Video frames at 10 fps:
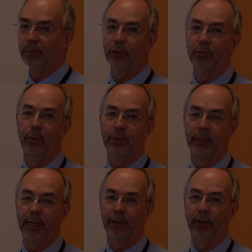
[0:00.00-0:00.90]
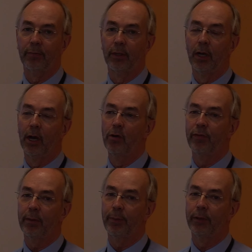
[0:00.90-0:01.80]
options put together
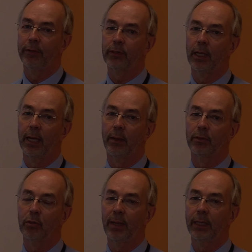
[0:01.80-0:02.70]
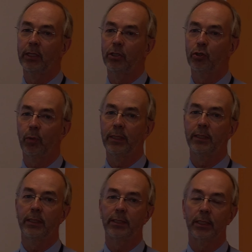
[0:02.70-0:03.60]
over that period of time. So back in
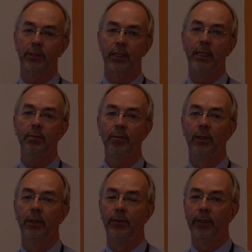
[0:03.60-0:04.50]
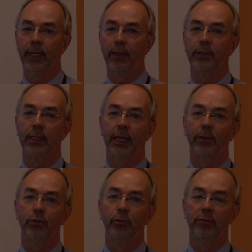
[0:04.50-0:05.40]
2016, the County
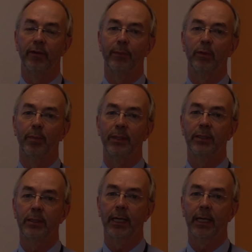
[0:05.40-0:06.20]
Council developed a business